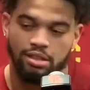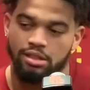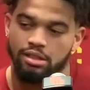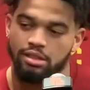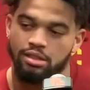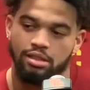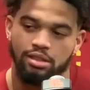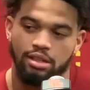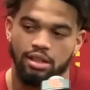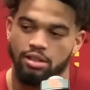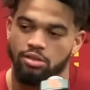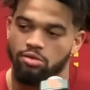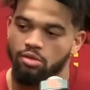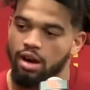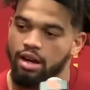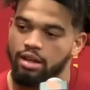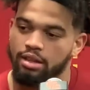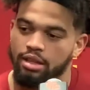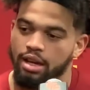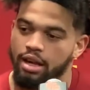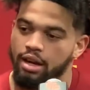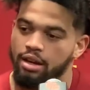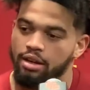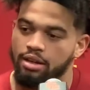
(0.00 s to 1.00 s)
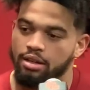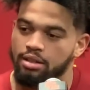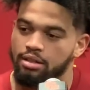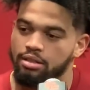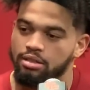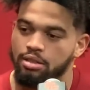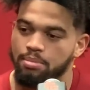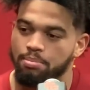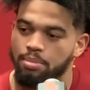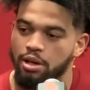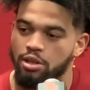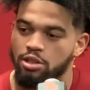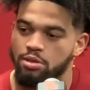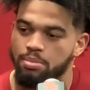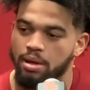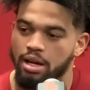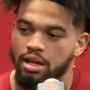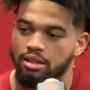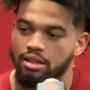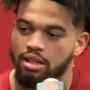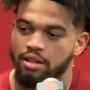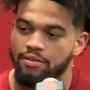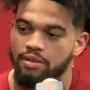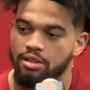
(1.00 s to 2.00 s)
is, is right there to, to punch
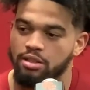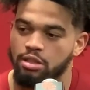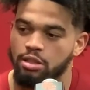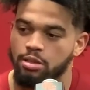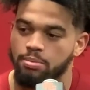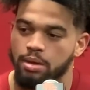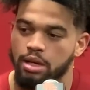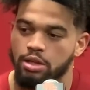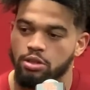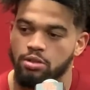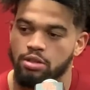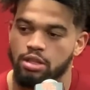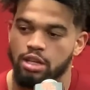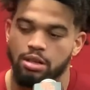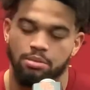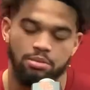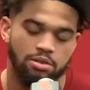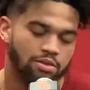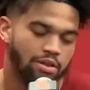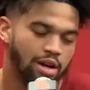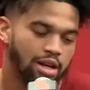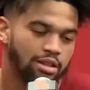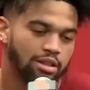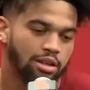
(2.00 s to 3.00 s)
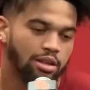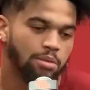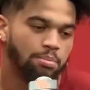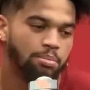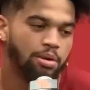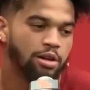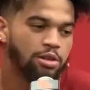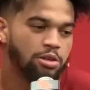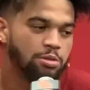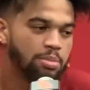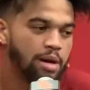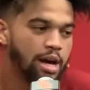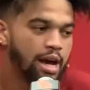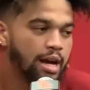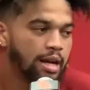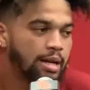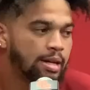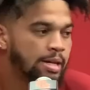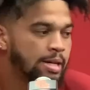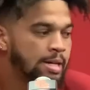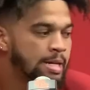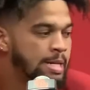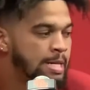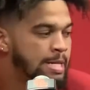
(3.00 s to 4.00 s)
back. Defense and special teams right there to punch back.
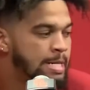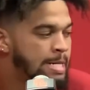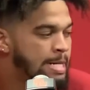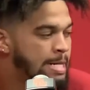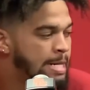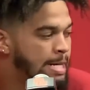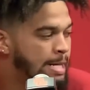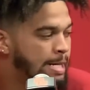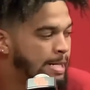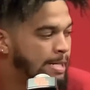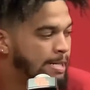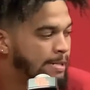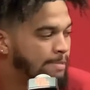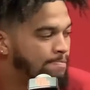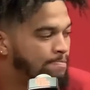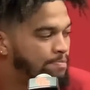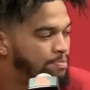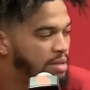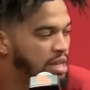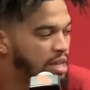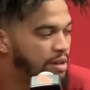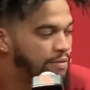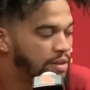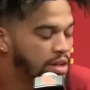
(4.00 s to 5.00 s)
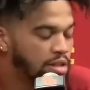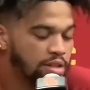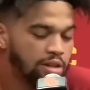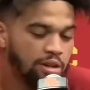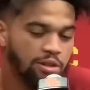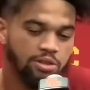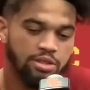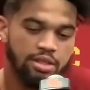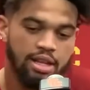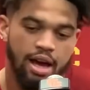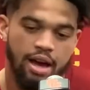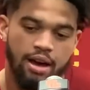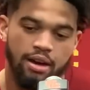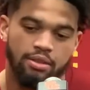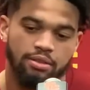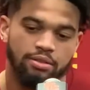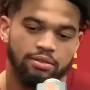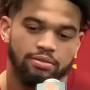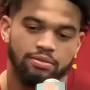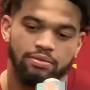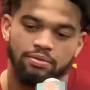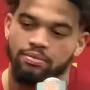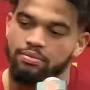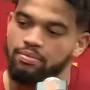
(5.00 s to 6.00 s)
Um, defense goes down
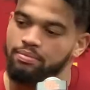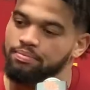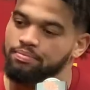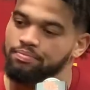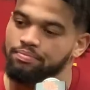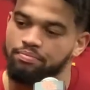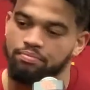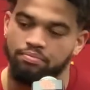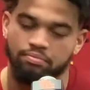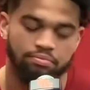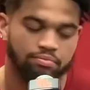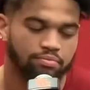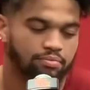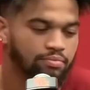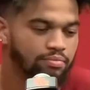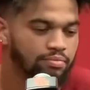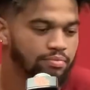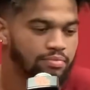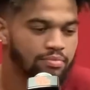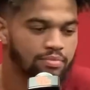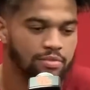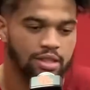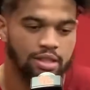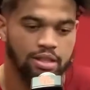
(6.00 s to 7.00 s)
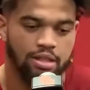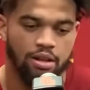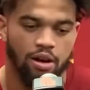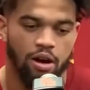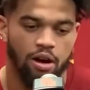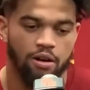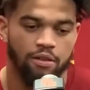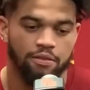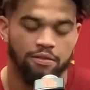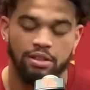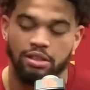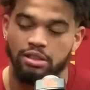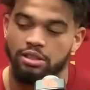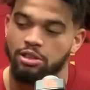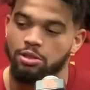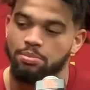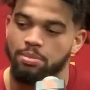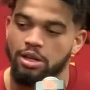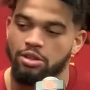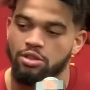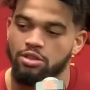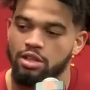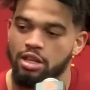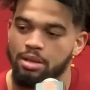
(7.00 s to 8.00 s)
offense and
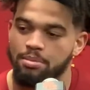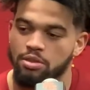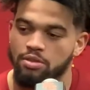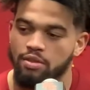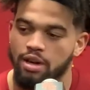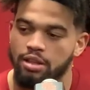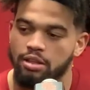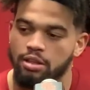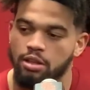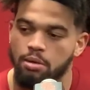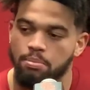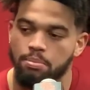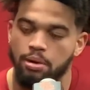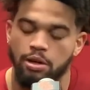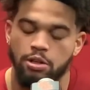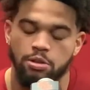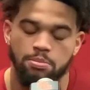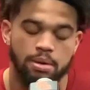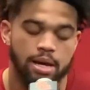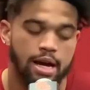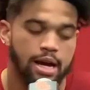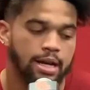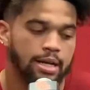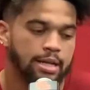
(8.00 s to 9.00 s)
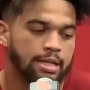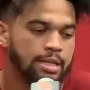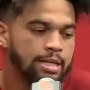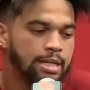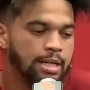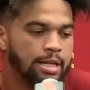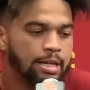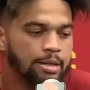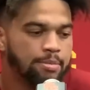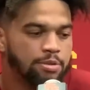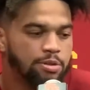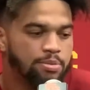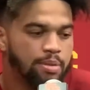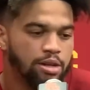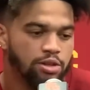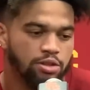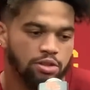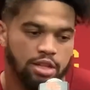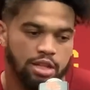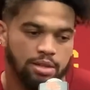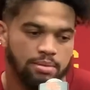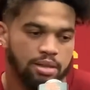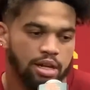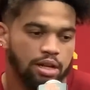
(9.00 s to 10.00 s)
special teams right there to punch back. Um, special
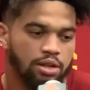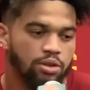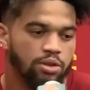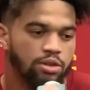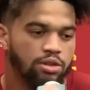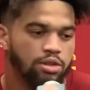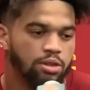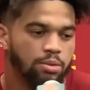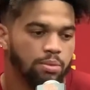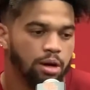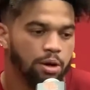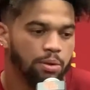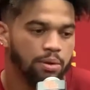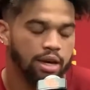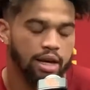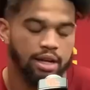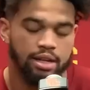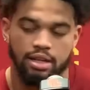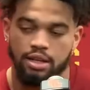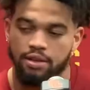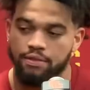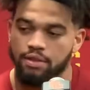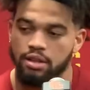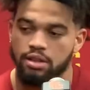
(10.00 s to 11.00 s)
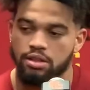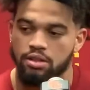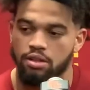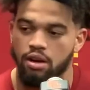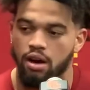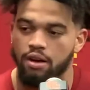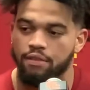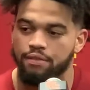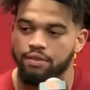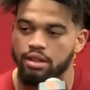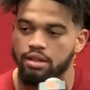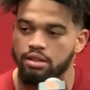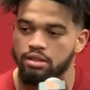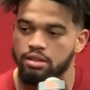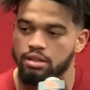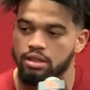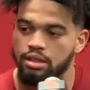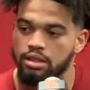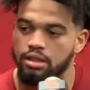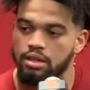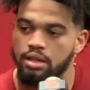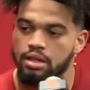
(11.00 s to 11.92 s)
teams not doing so well. We got defense and offense to,